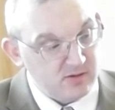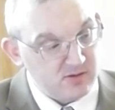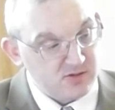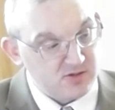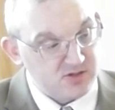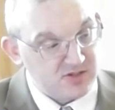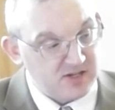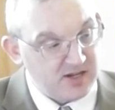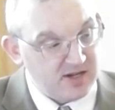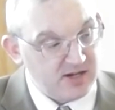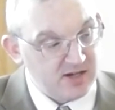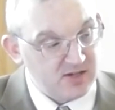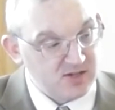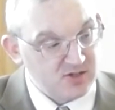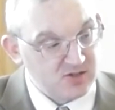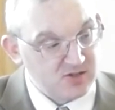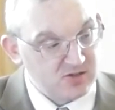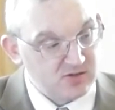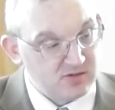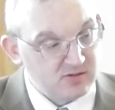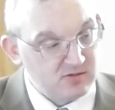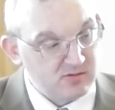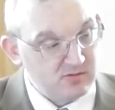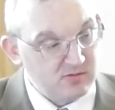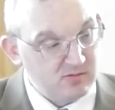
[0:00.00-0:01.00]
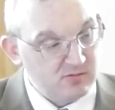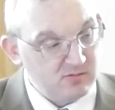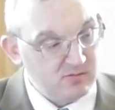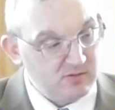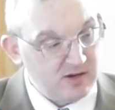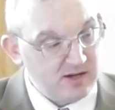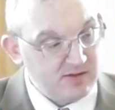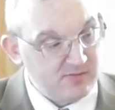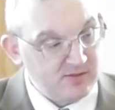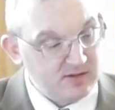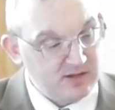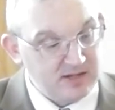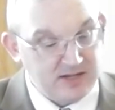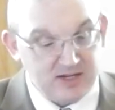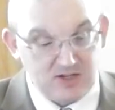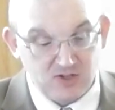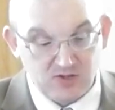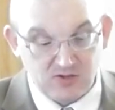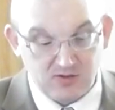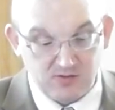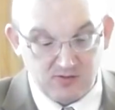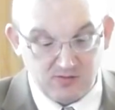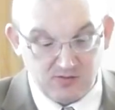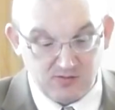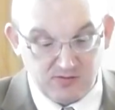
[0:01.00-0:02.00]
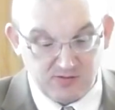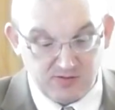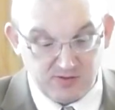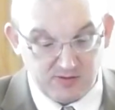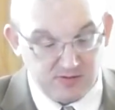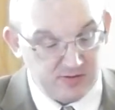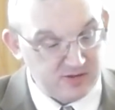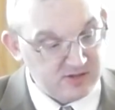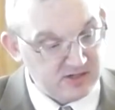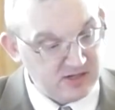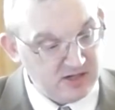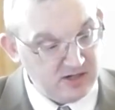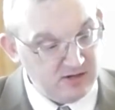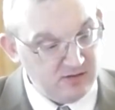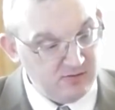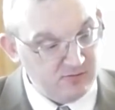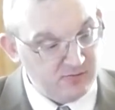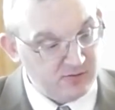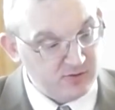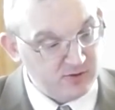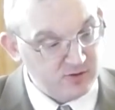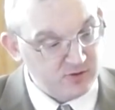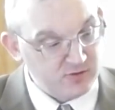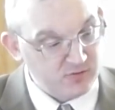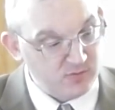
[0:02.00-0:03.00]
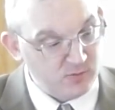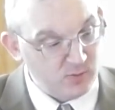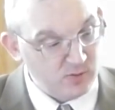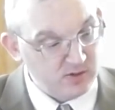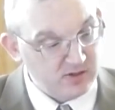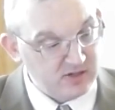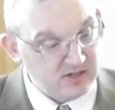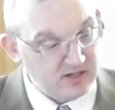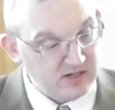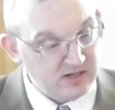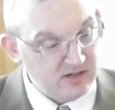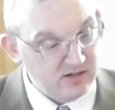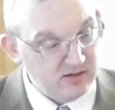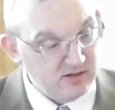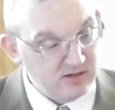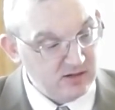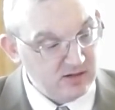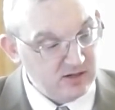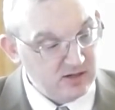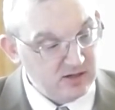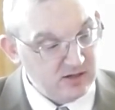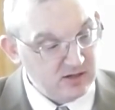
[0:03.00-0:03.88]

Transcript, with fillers: says Revelation 13 verse 14,